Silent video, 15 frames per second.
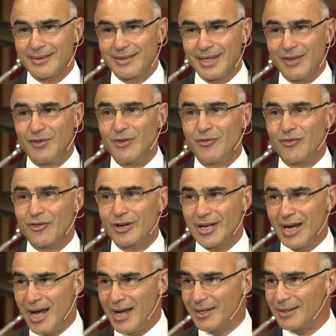If you've
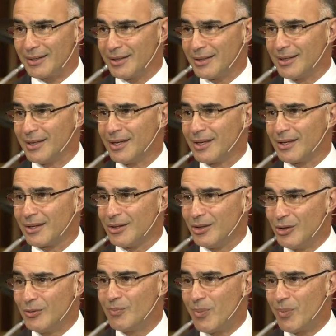forgotten,
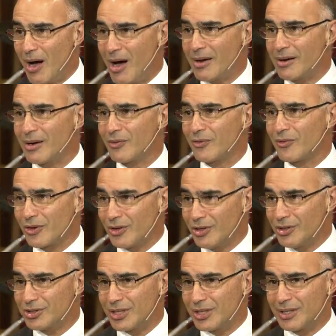you bought a
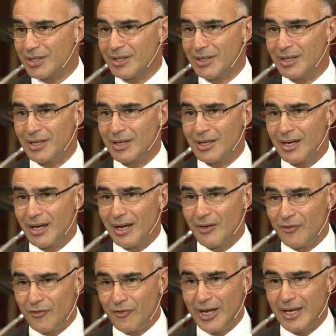version
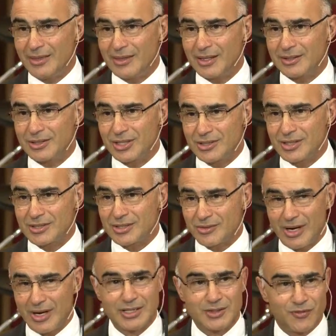of faith in Jesus
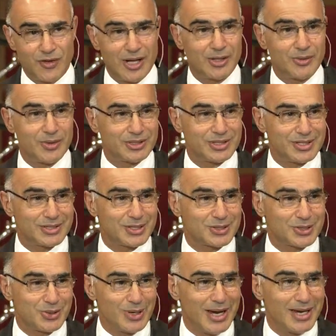Christ, following Jesus
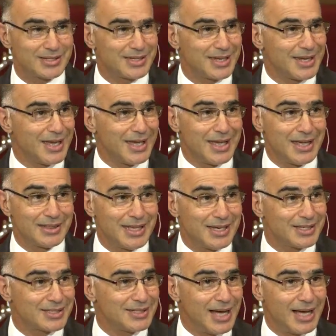Christ, that
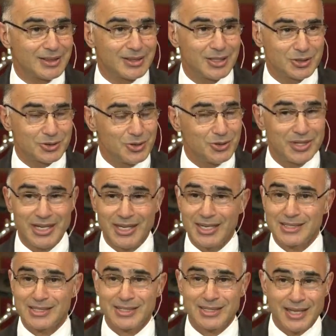is not the truth. He
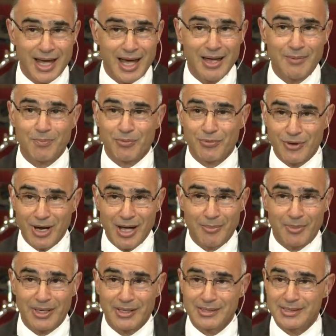does not
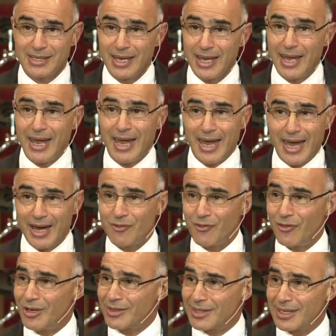promise
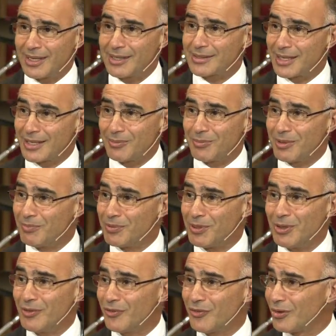everything is going to be
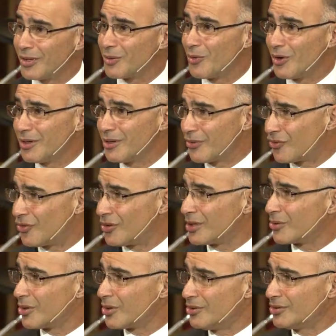beautiful and wonderful
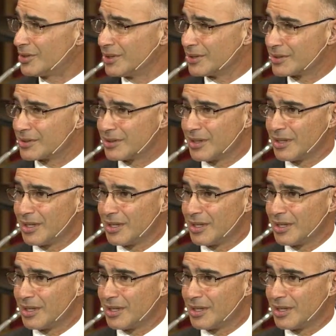and roses.